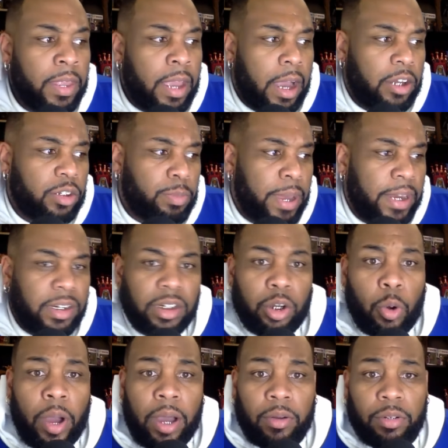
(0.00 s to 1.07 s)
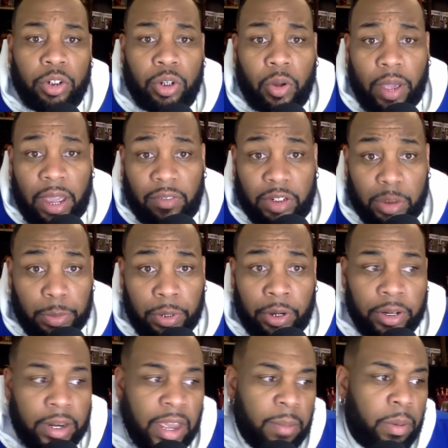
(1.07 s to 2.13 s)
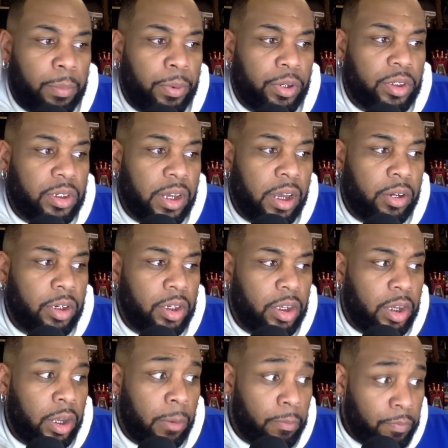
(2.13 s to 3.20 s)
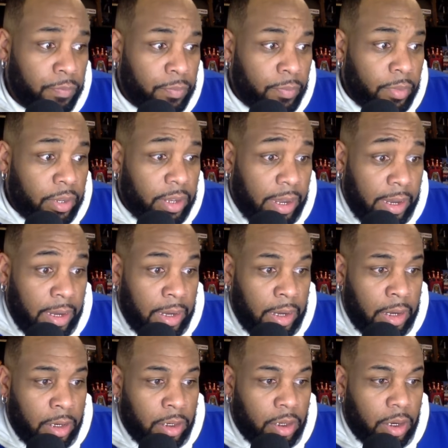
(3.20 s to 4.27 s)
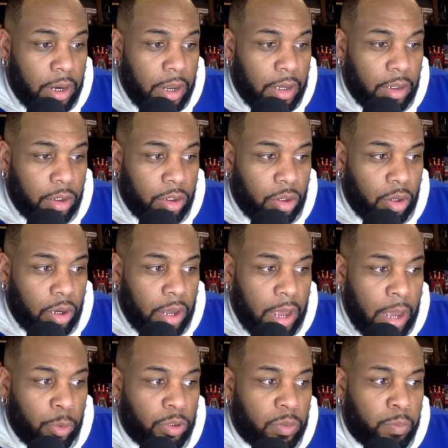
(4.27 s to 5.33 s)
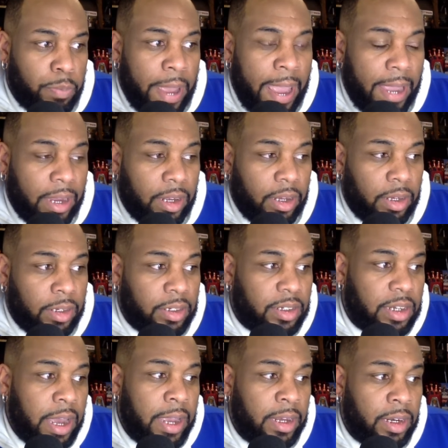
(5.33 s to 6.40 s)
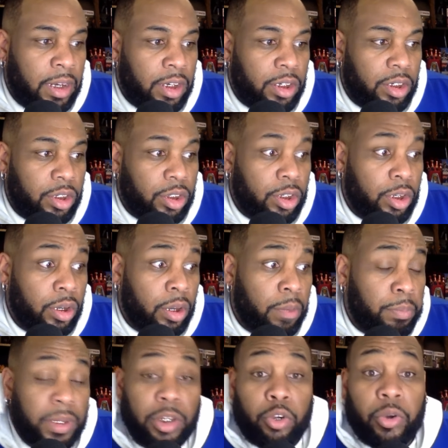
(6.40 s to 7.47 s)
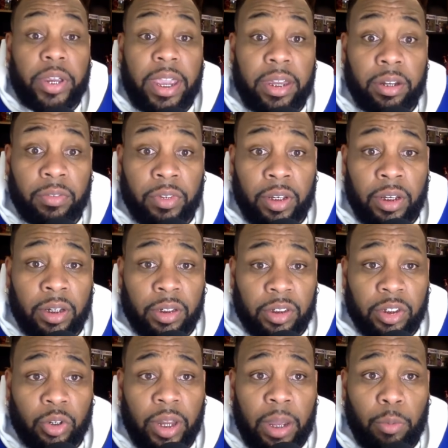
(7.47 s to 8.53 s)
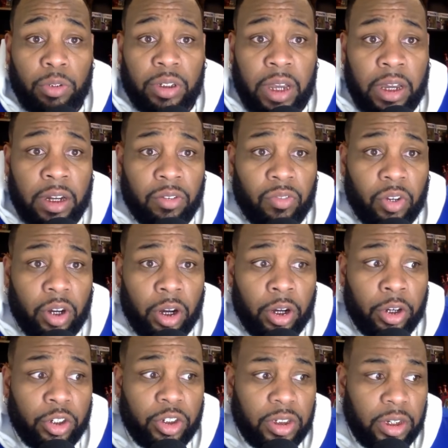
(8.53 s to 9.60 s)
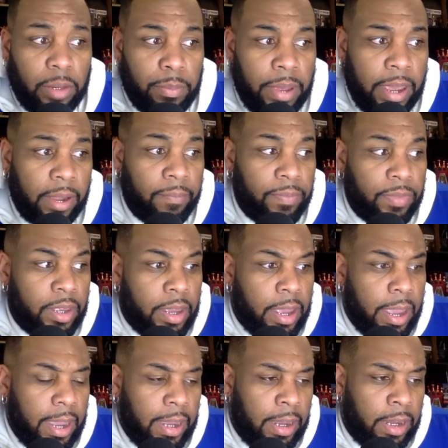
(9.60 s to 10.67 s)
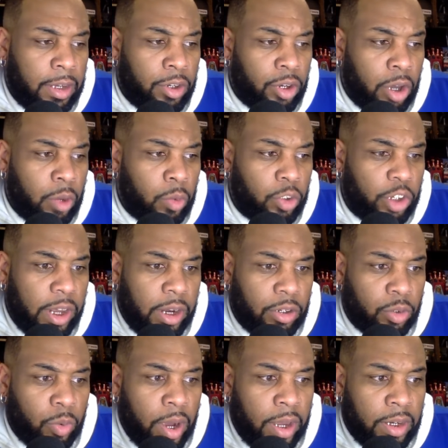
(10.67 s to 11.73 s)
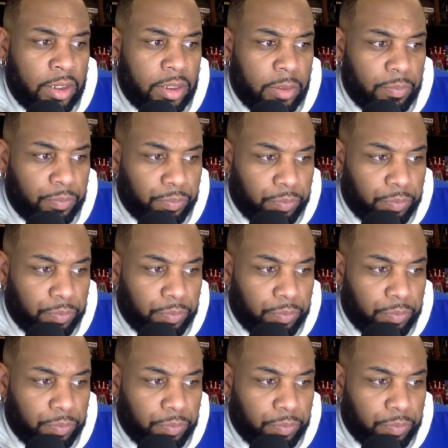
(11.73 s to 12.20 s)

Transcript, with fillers: I was back to go out and, you know, have a spirit and have my personality again. And I was back excited to be creative again. So that was kind of an urge to get back. And, you know, shout out to Rodis.